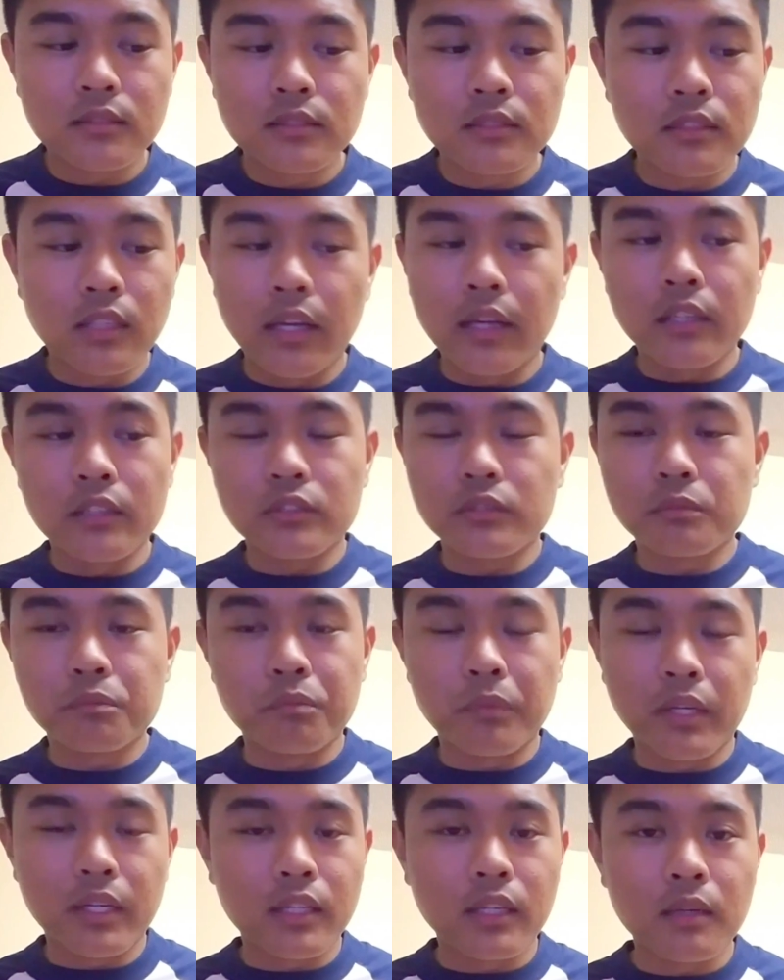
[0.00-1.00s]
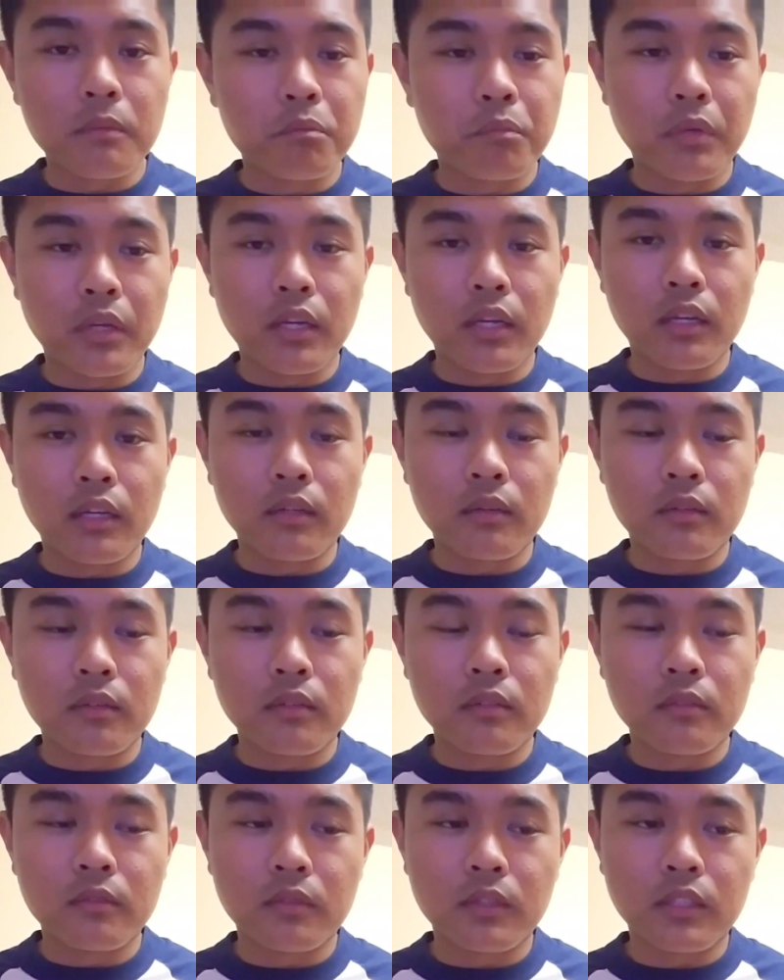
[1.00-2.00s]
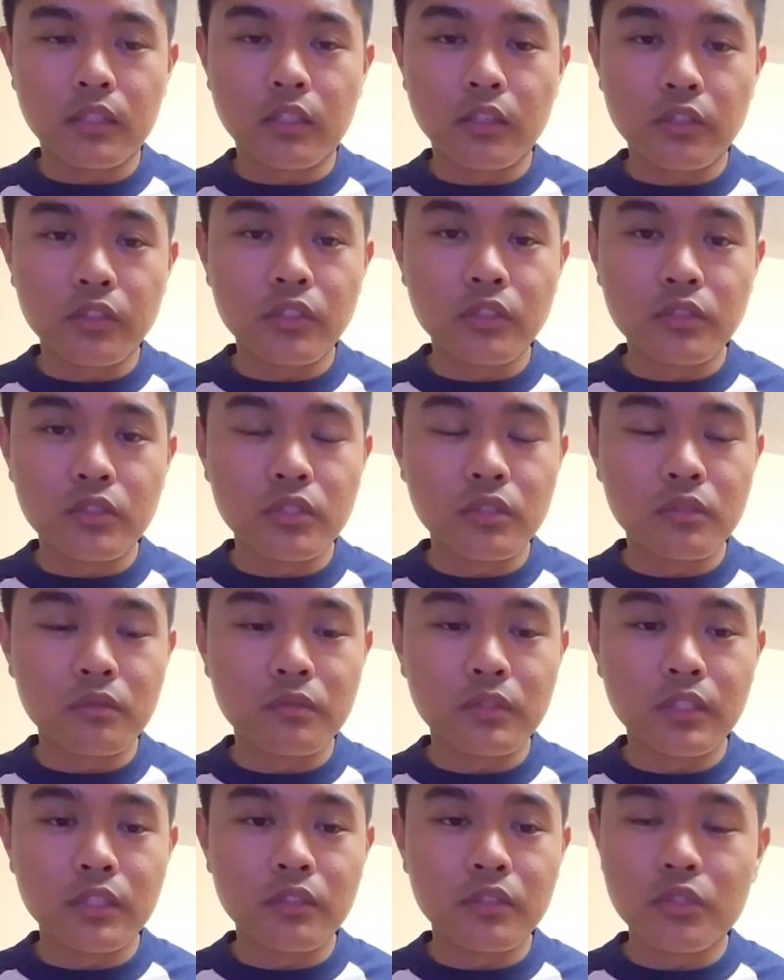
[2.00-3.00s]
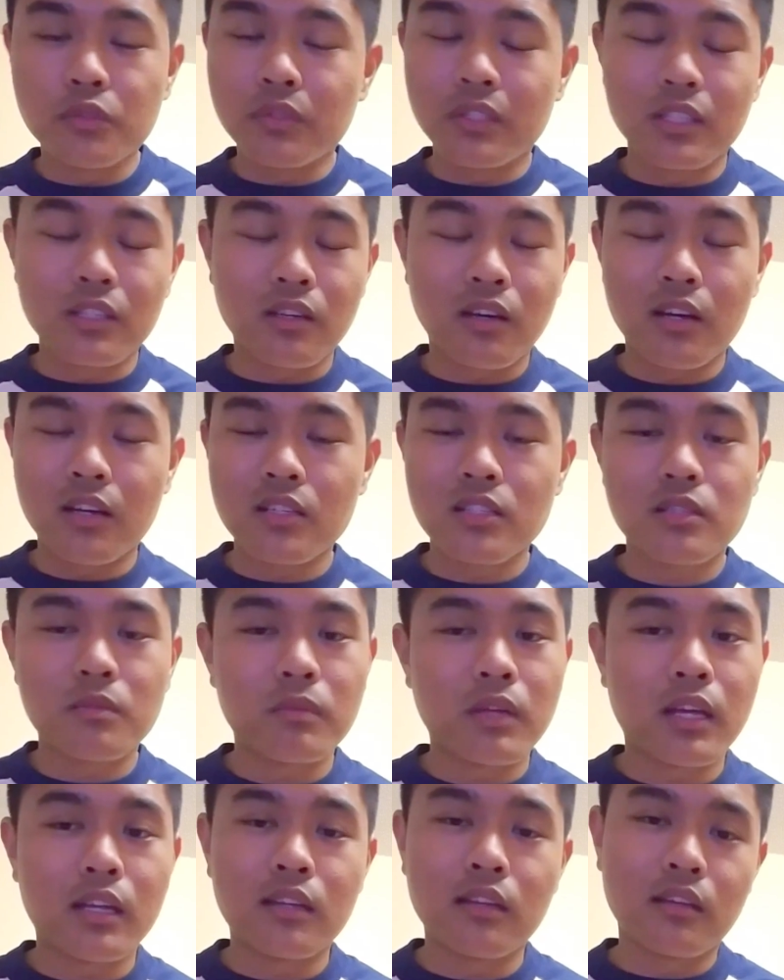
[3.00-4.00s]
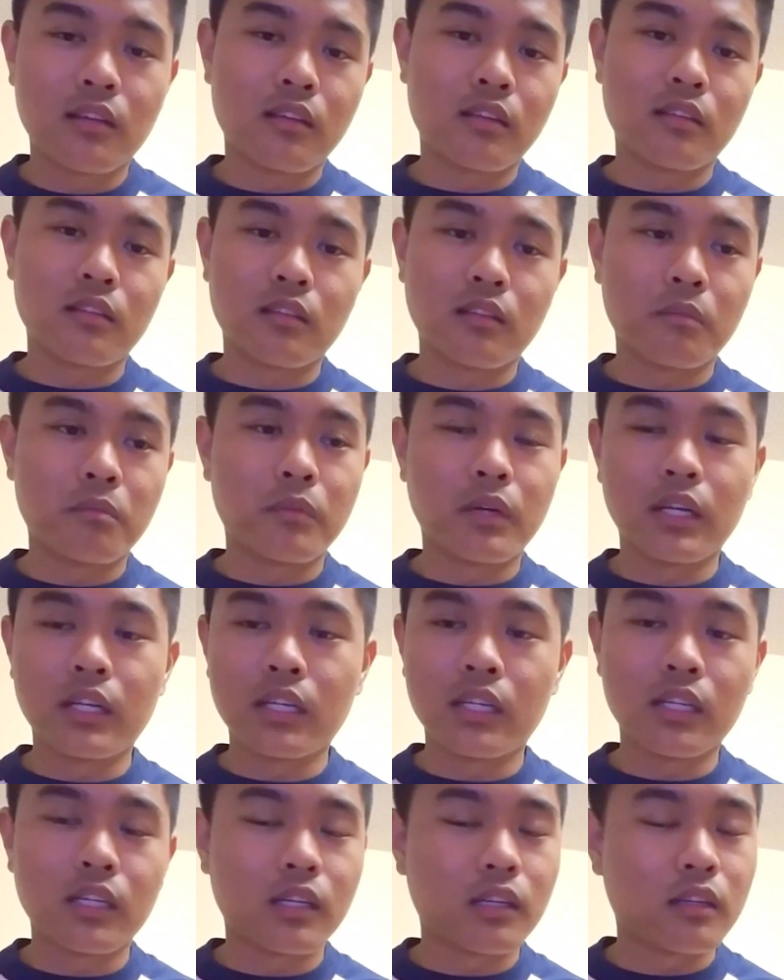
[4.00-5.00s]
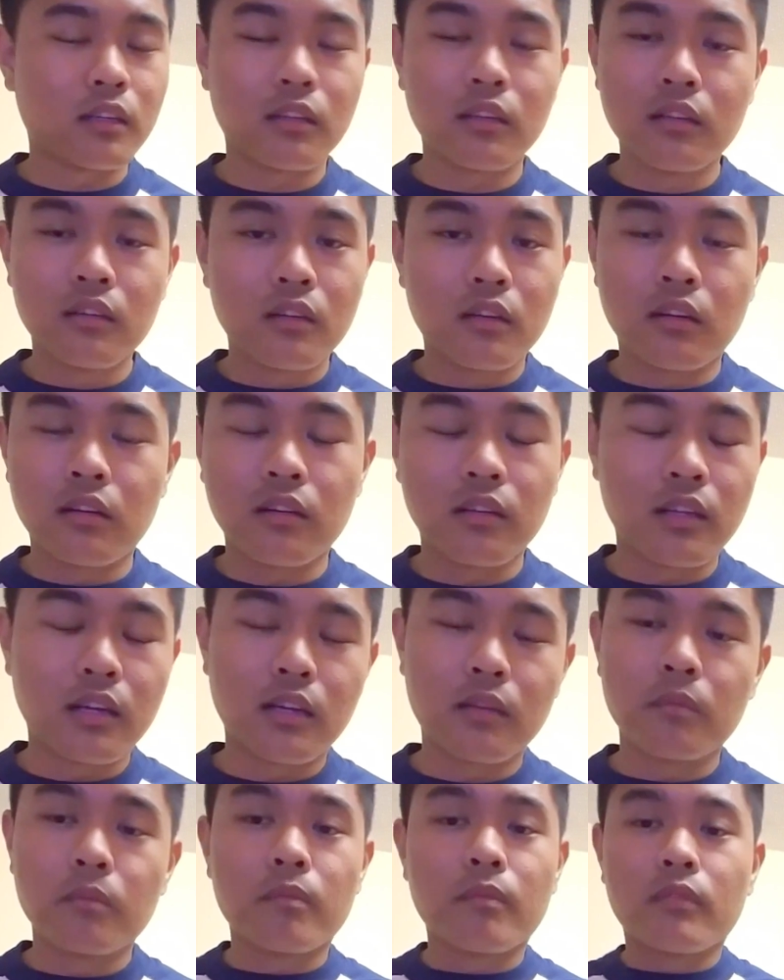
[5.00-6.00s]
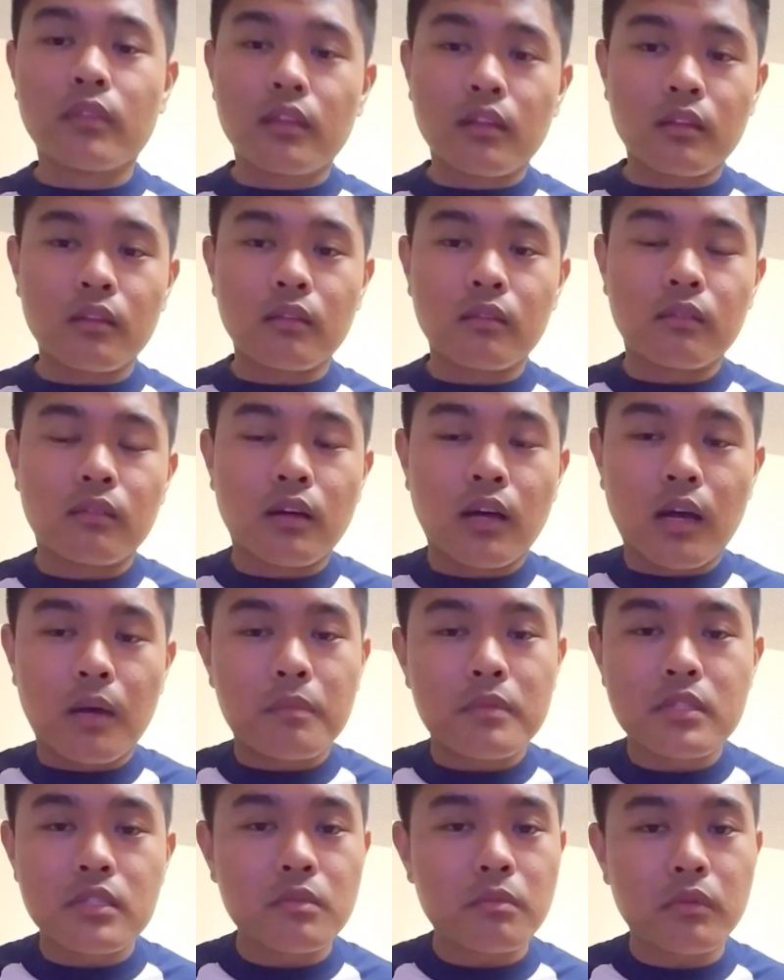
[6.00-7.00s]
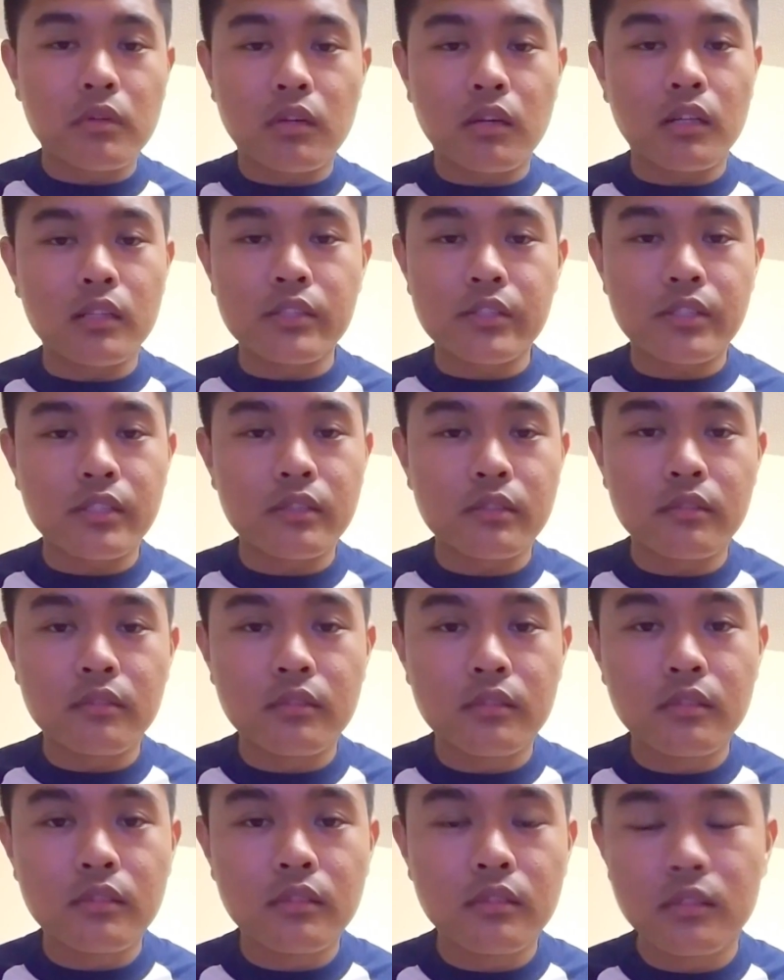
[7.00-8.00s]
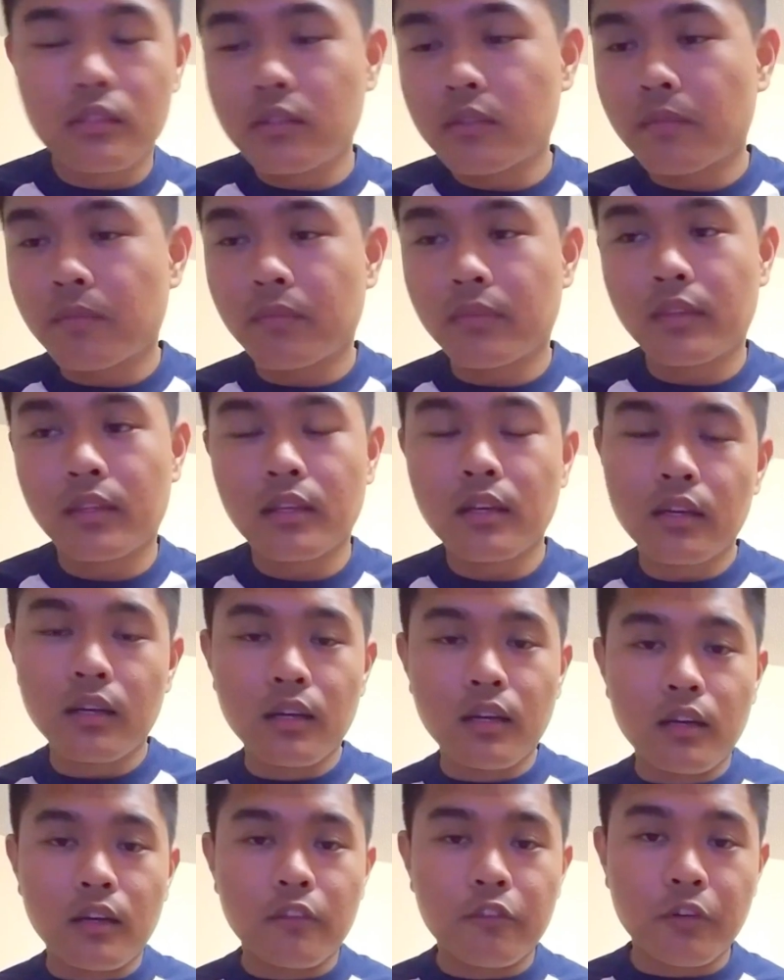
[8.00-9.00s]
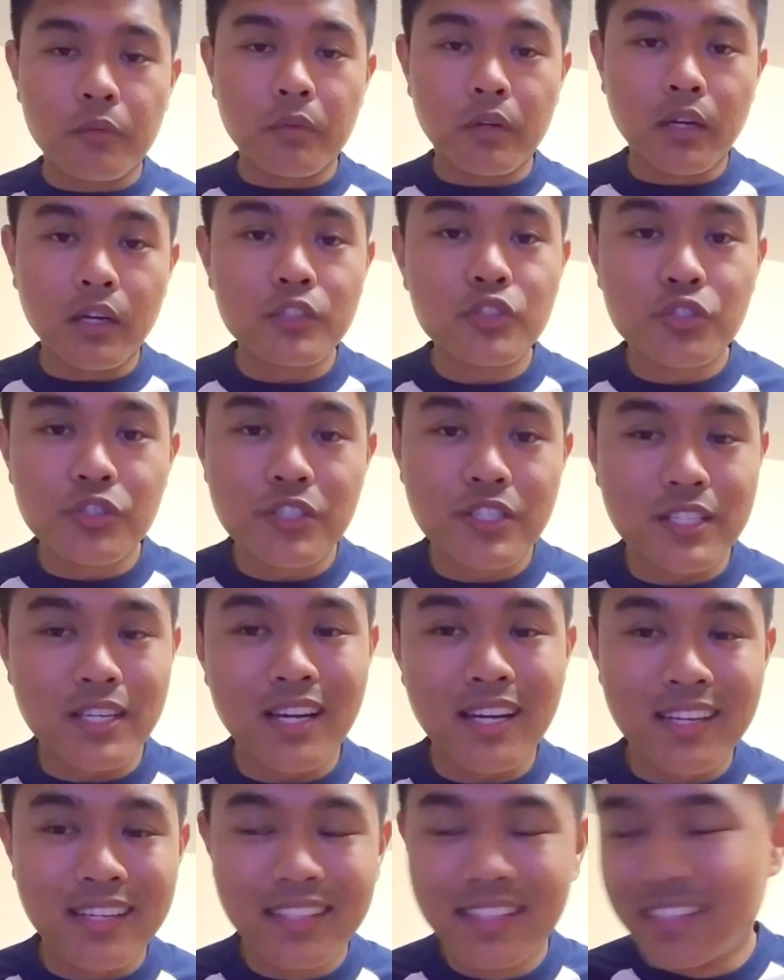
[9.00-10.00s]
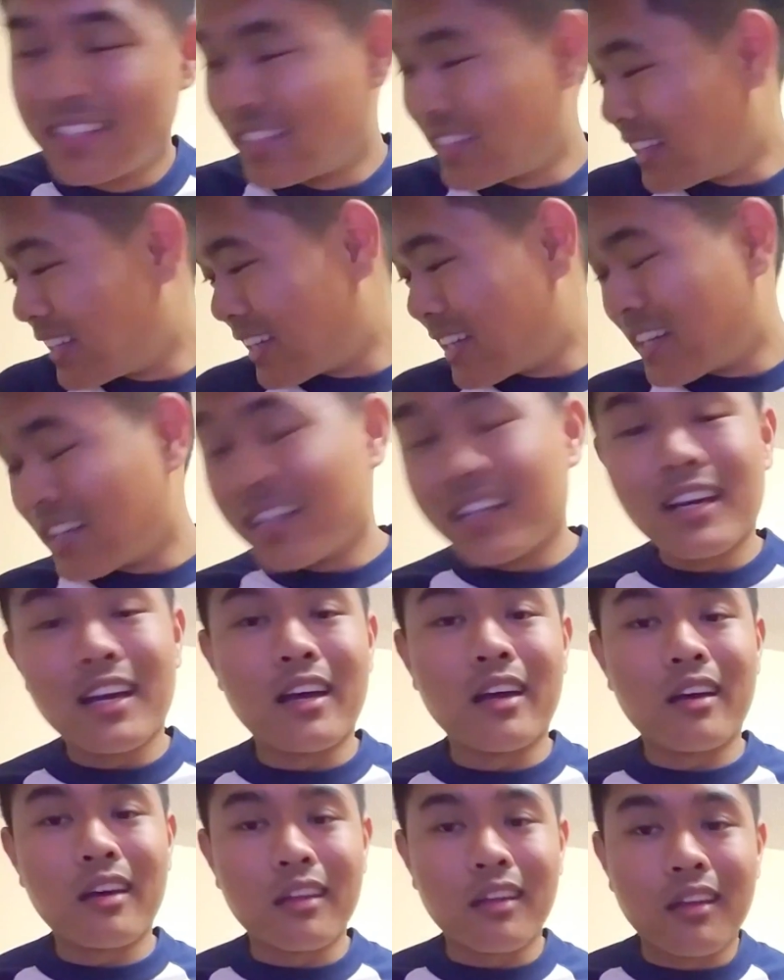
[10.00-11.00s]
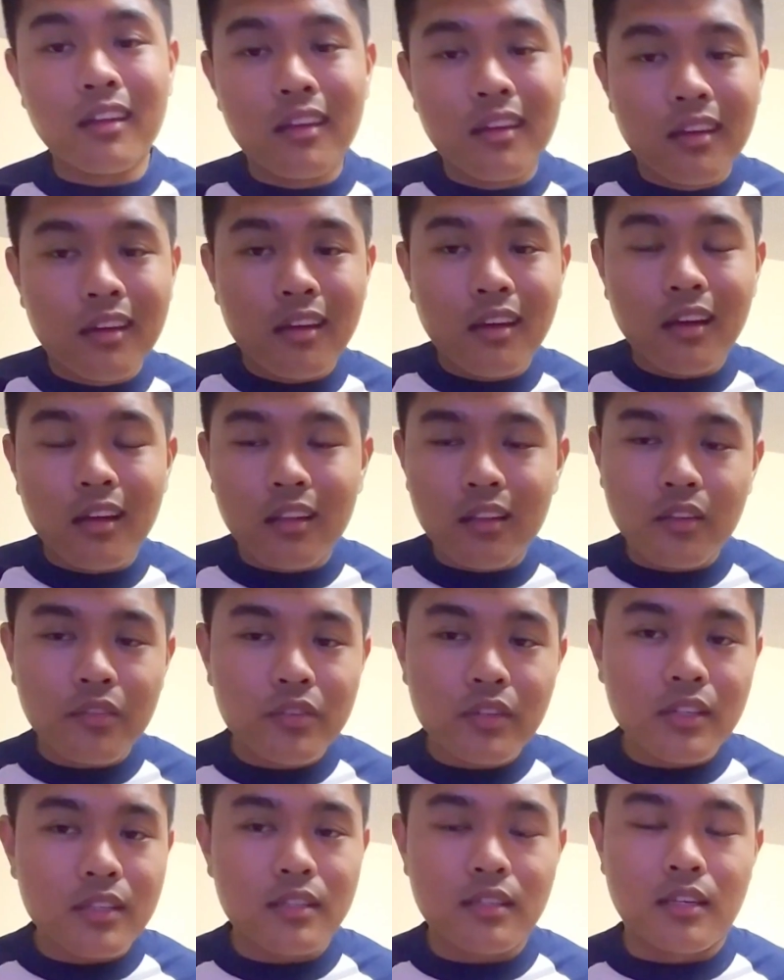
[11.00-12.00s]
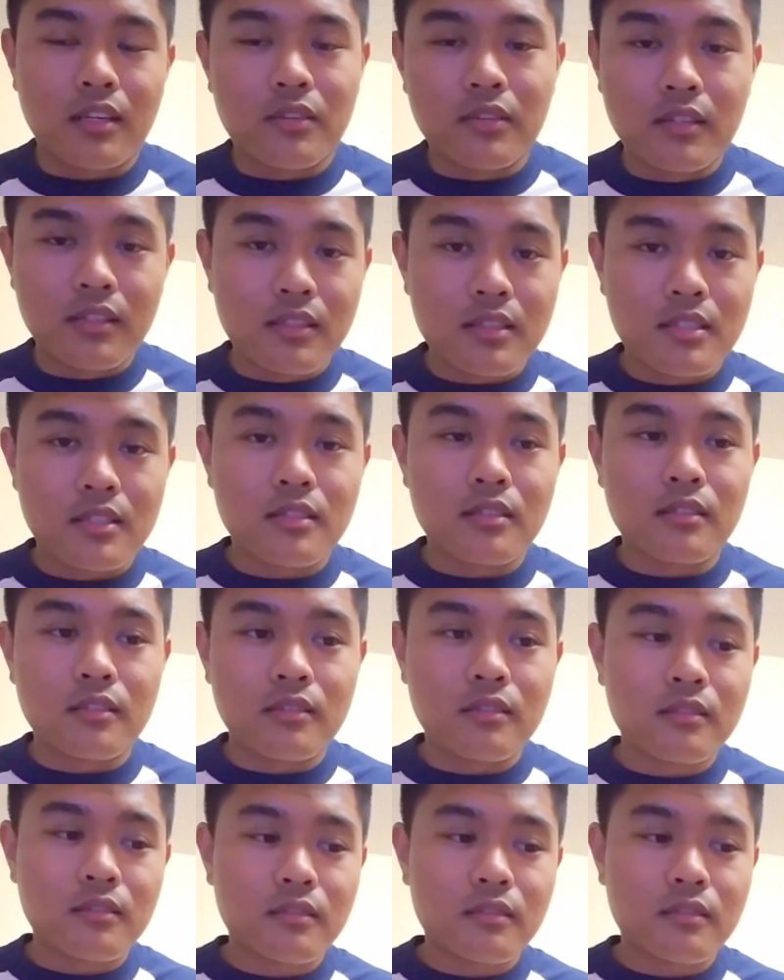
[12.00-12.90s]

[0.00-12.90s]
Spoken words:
like making it big with their YouTube videos with the awesome editing, the money, and all that. I'm a simple college kid from countryside and living now in the city